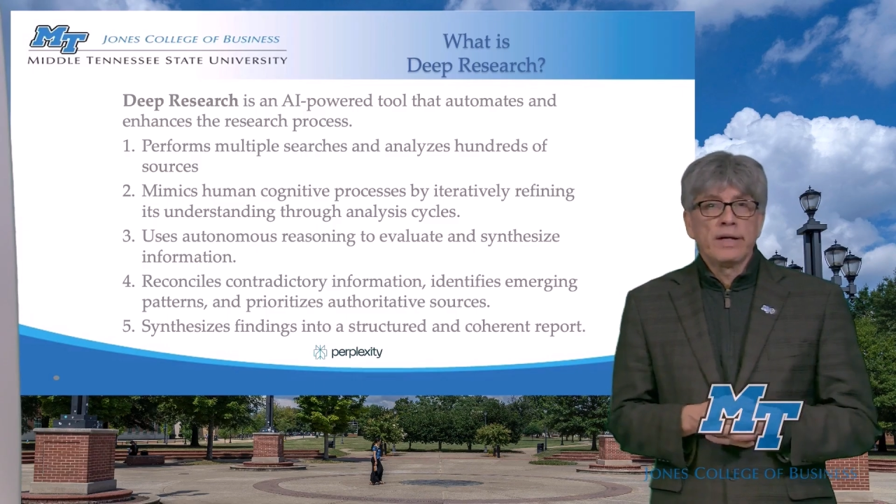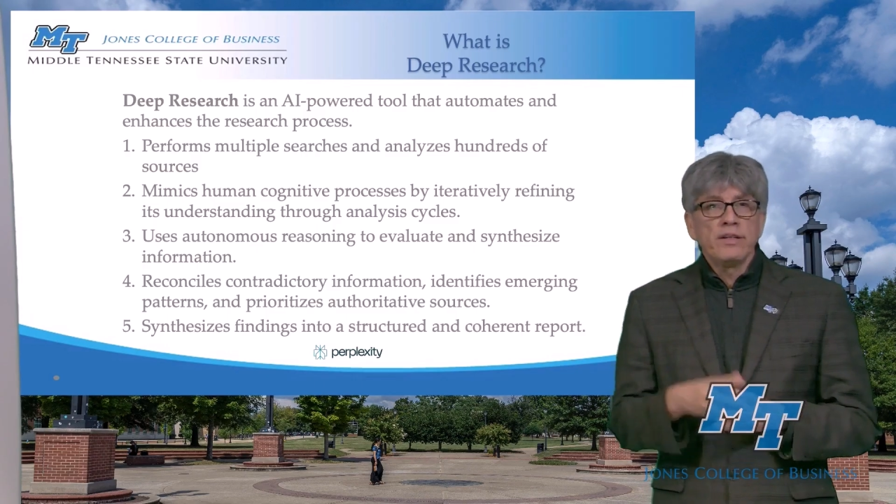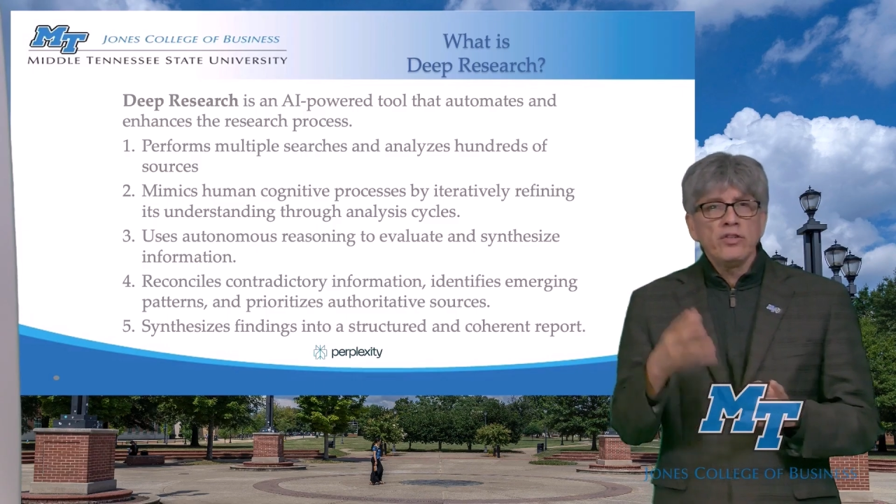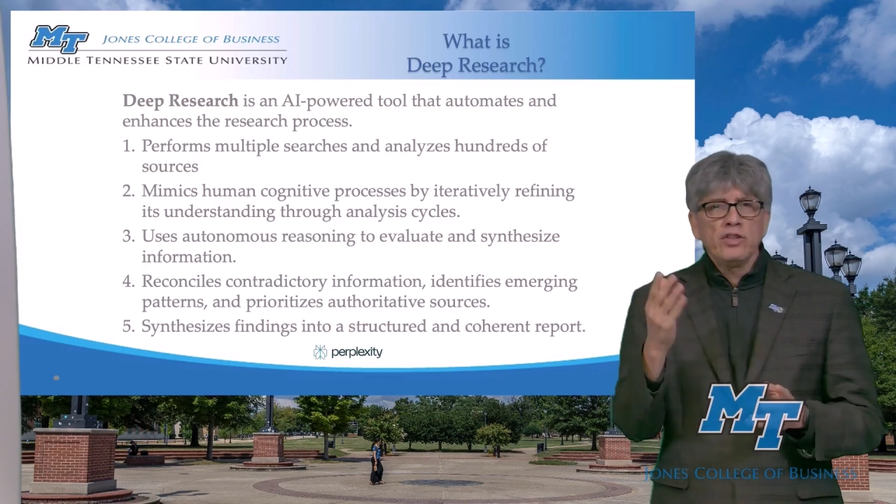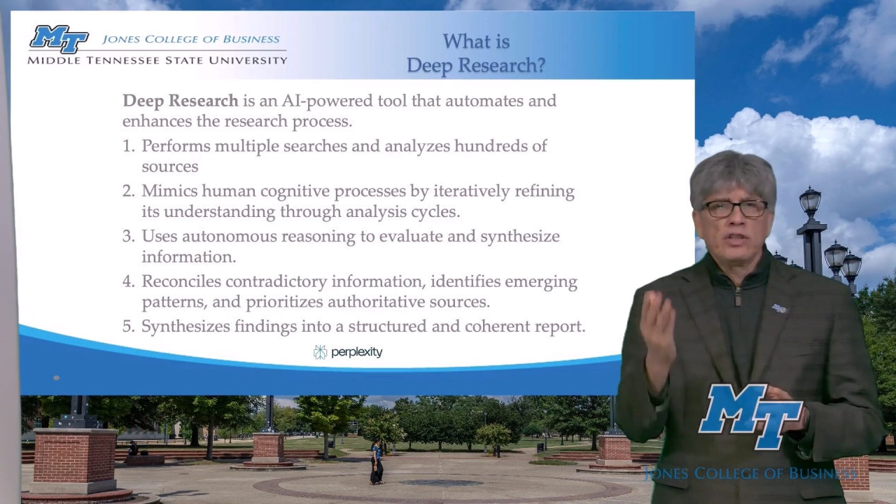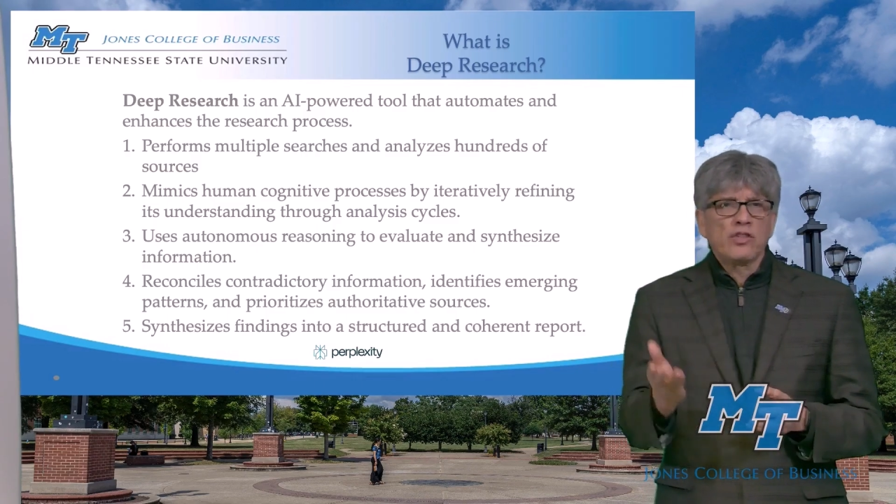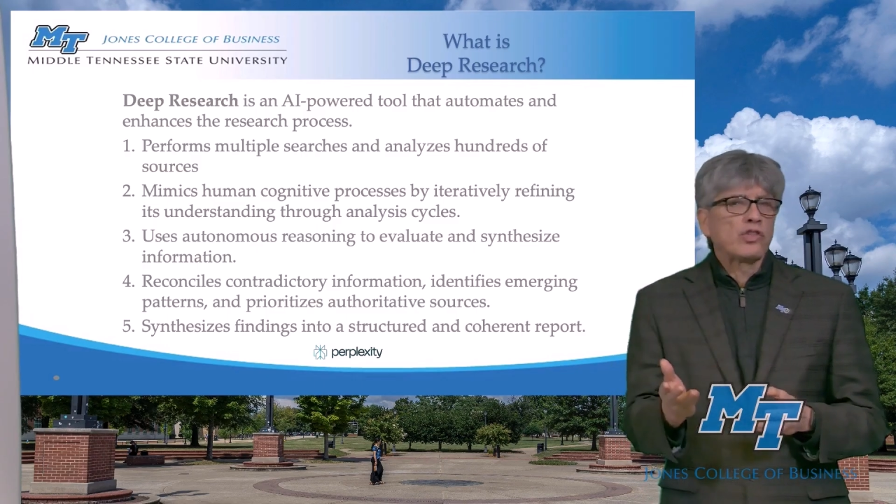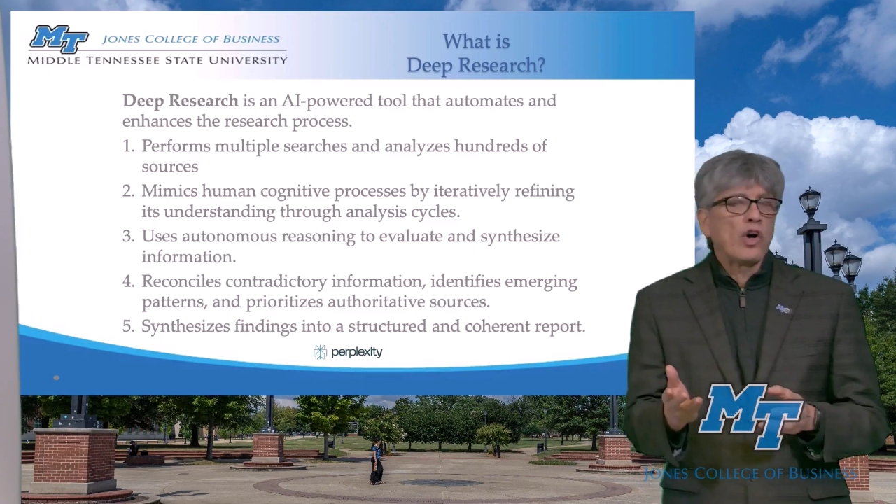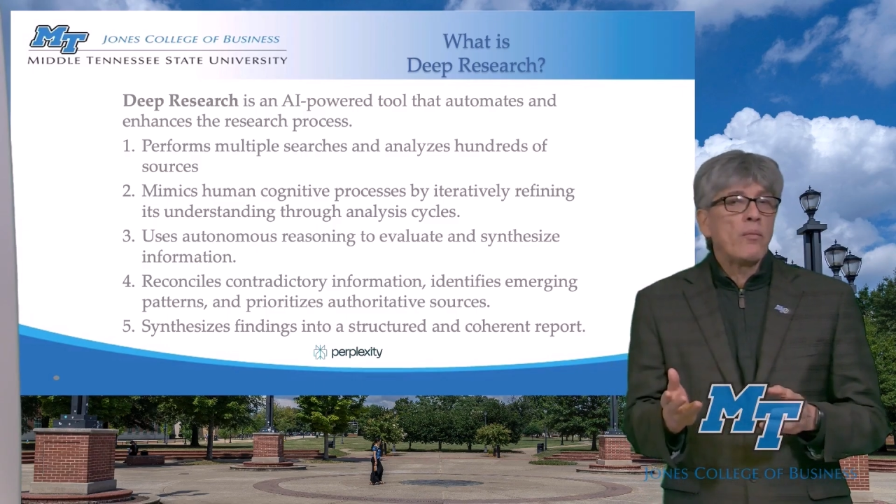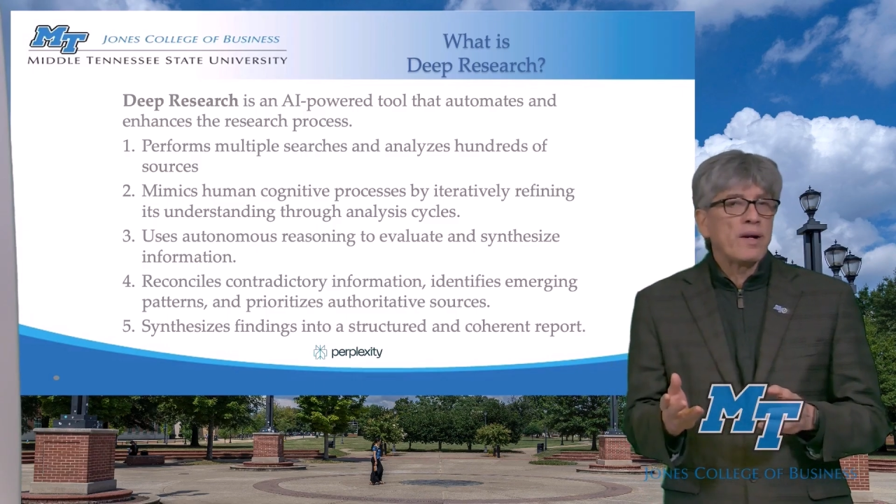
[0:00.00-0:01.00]
and this is a
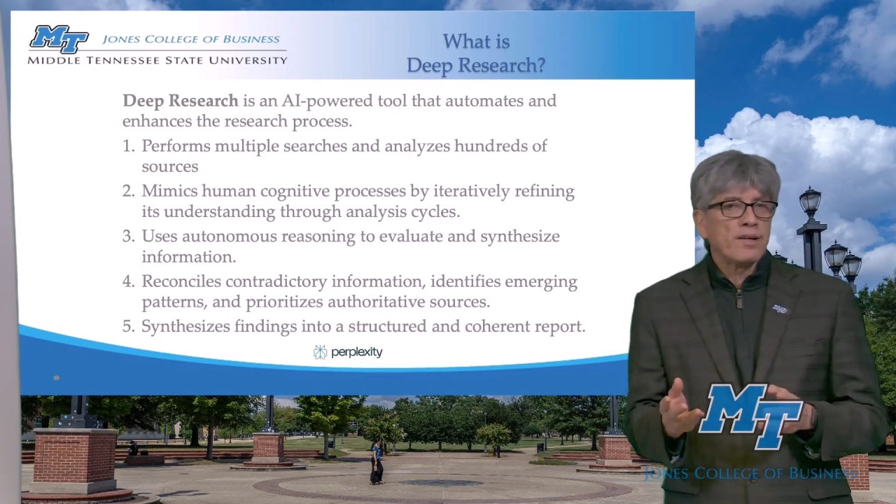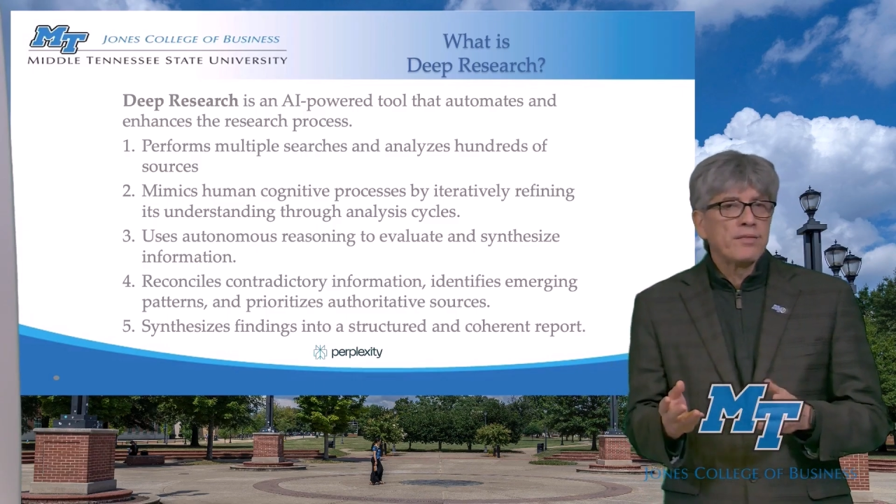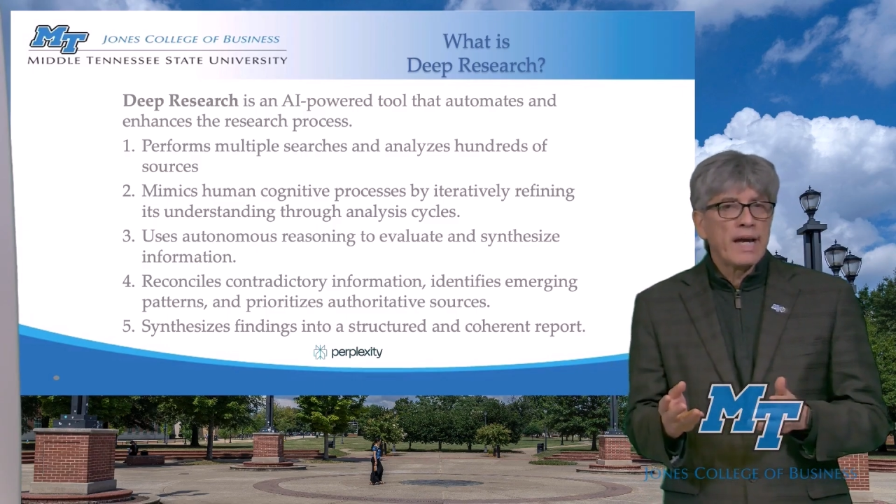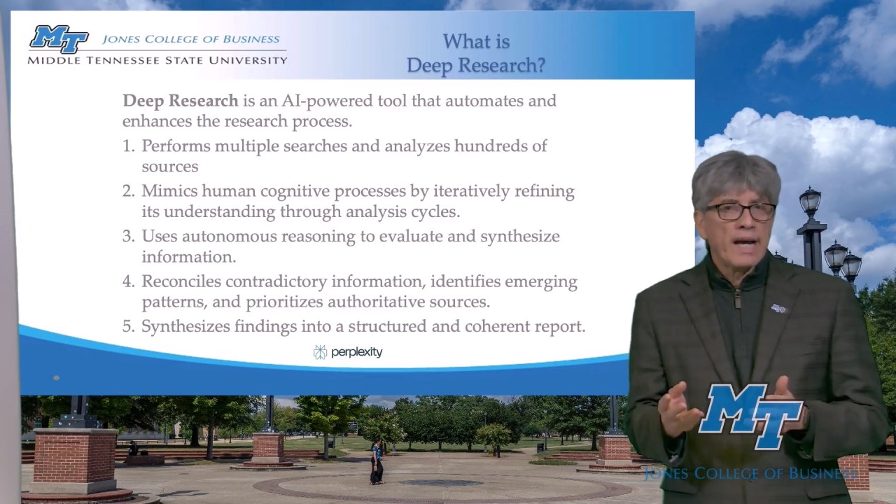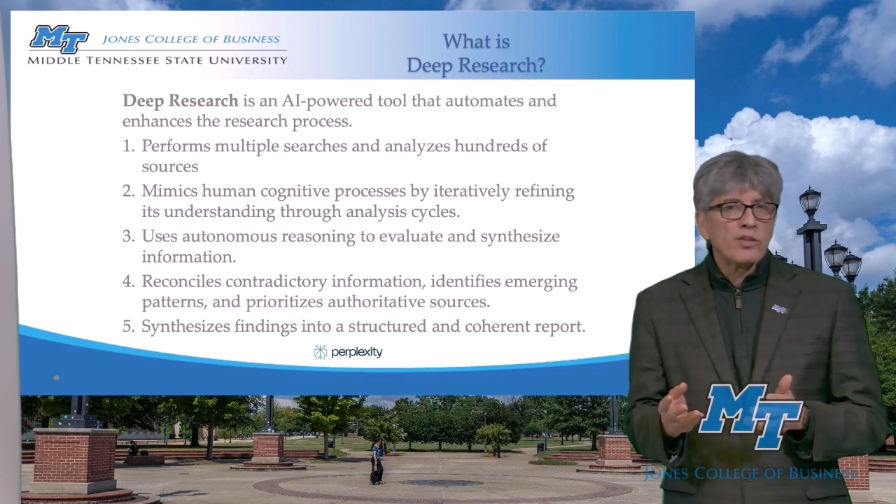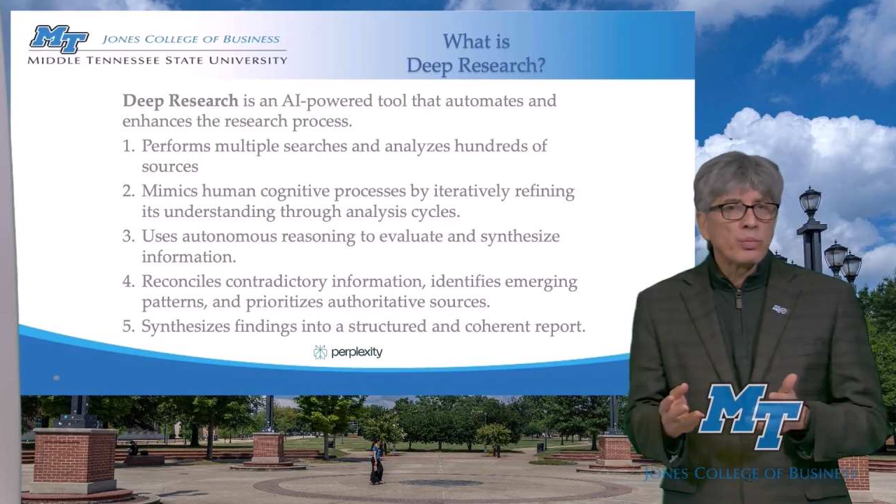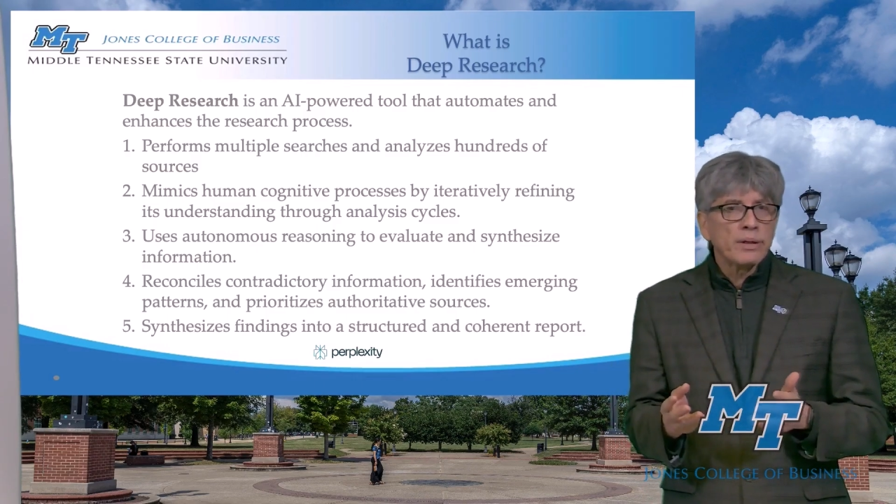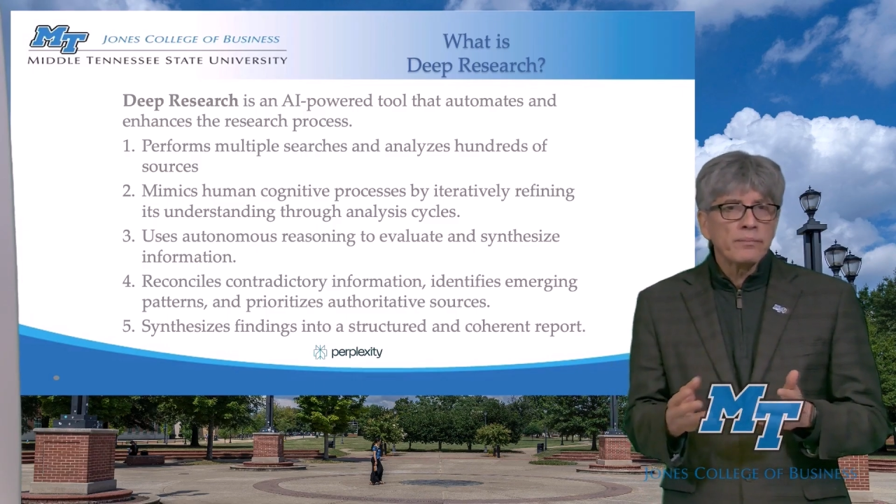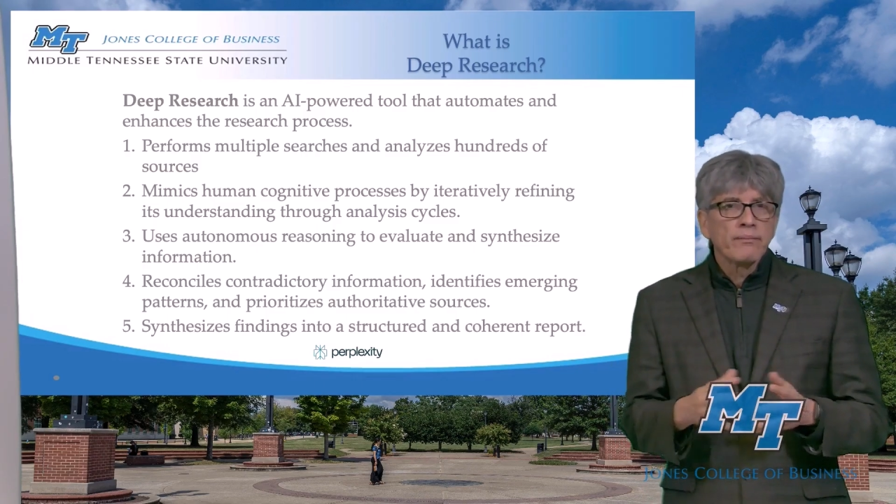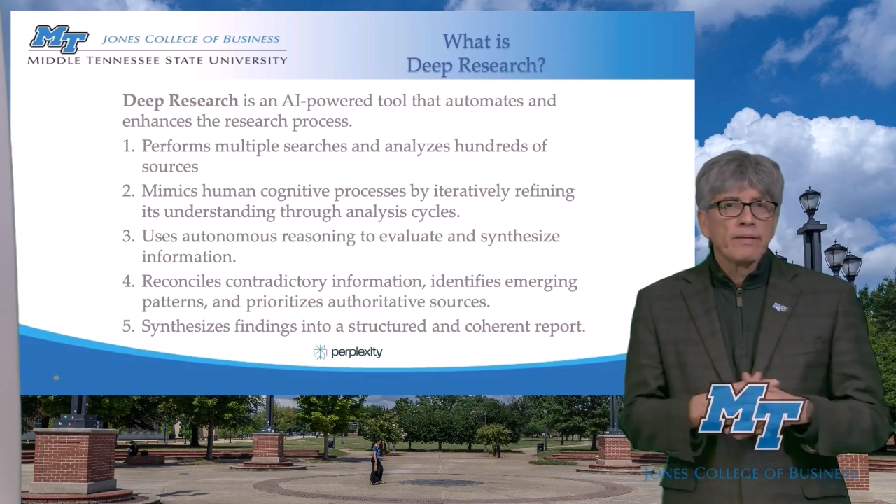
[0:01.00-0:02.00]
summary of the answer.